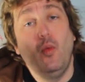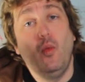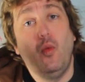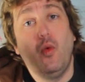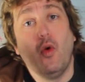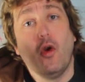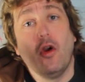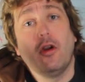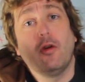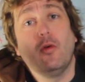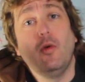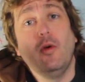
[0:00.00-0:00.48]

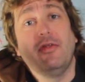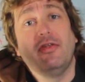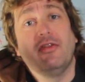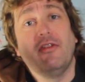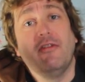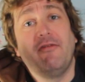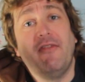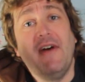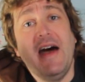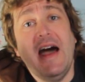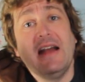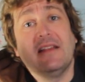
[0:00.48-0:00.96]
work with
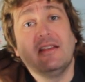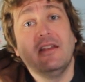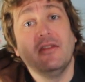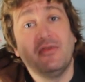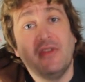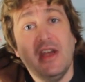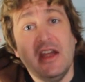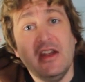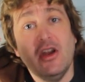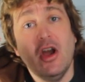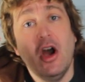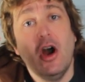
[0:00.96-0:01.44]
the fact that
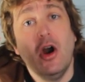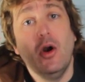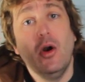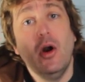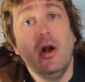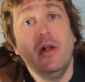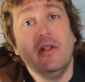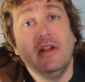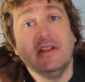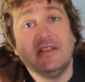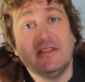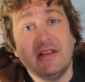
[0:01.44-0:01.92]
they
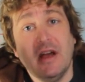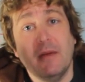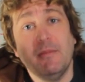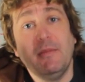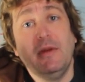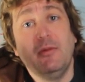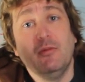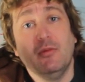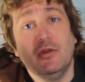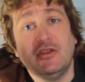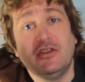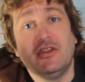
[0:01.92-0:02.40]
know that
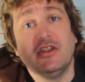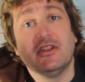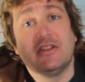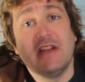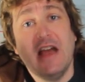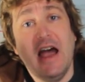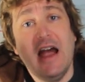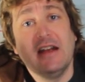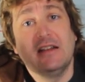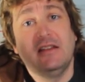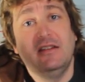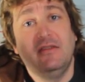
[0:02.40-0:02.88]
something was just
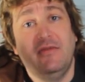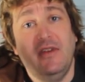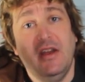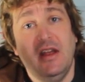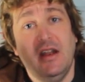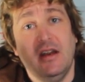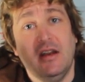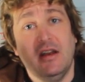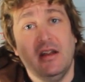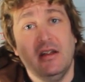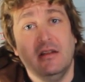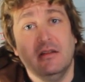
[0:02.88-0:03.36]

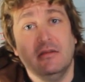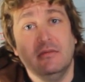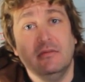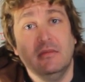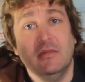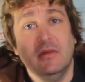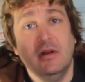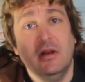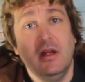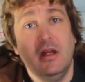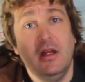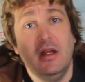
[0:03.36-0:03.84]
activated in them.
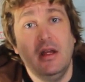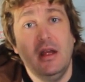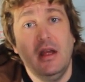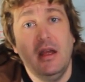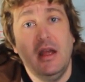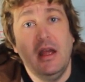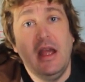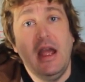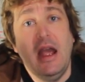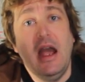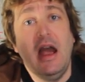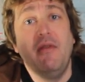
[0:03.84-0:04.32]

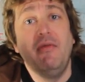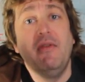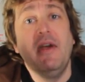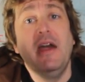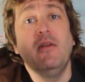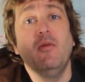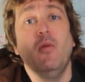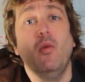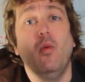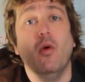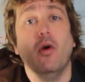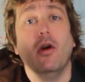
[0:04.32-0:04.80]
And
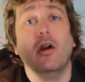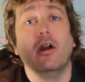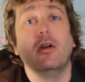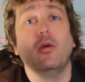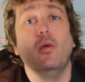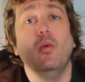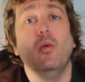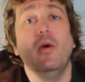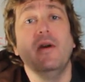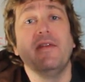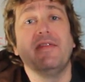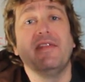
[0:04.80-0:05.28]
then
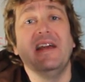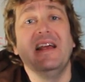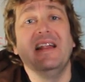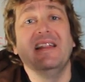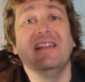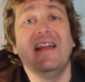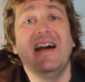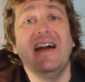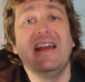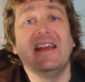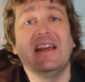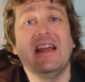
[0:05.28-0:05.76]
work with it
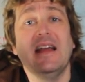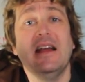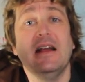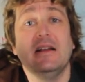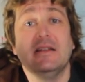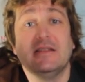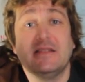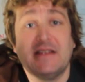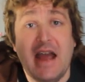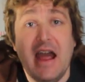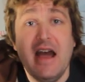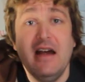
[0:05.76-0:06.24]
like
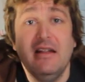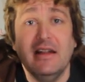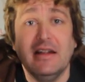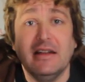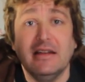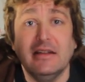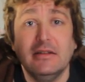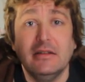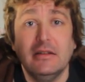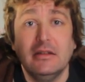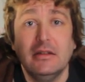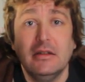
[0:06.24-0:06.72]

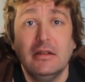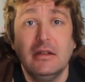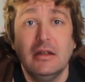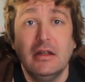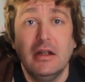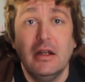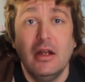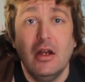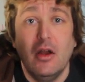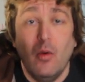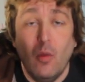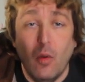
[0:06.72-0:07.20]
talent.
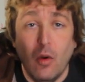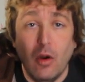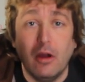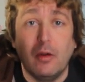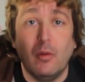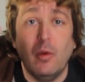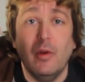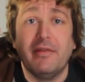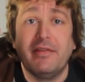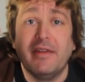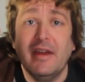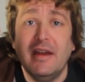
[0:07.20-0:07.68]

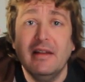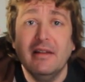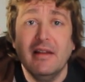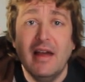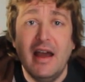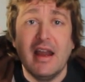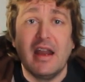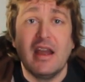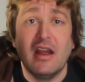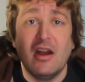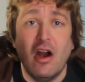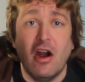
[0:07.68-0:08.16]
Work with it
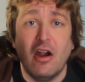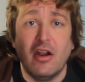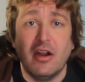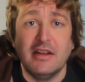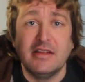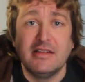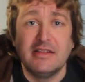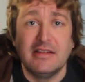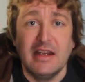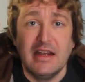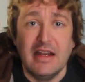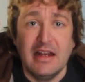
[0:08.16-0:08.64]
like an
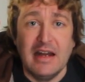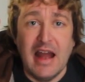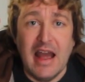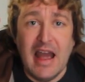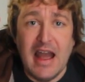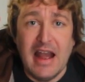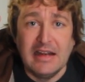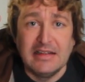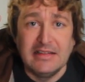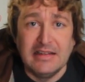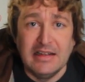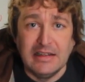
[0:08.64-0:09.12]
artist in
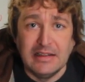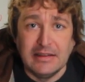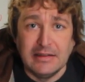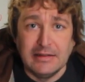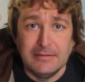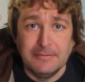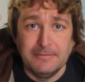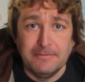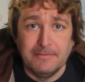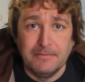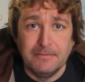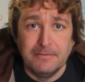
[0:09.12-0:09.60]
acting.
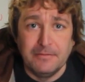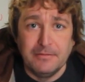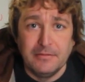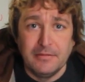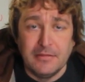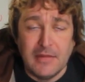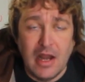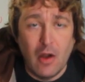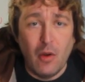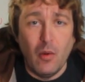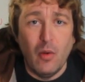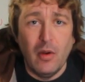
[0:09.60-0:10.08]

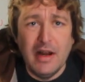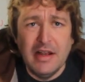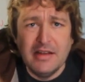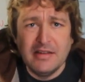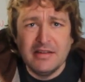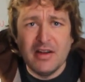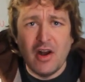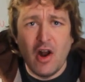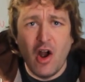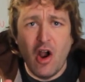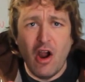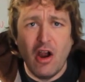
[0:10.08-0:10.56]
Now, what
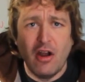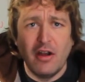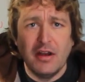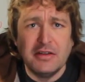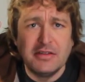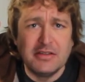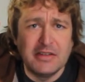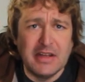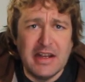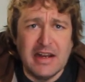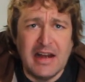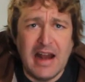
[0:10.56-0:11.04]
does an
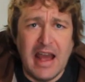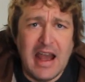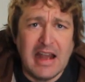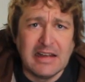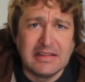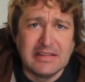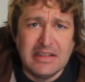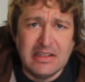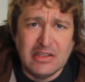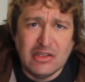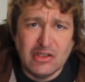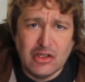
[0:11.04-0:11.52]
artist in
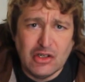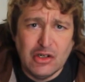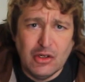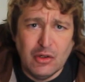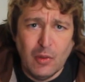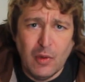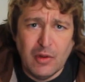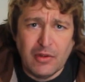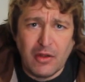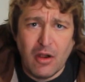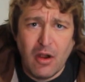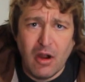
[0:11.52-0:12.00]
acting do
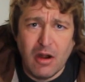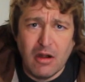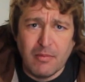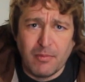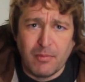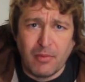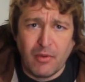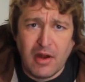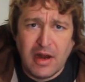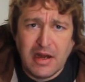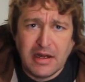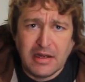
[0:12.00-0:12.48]
with
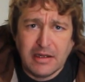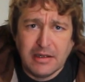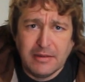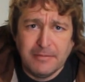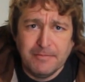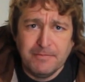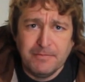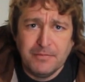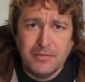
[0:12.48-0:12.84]
heartbreak?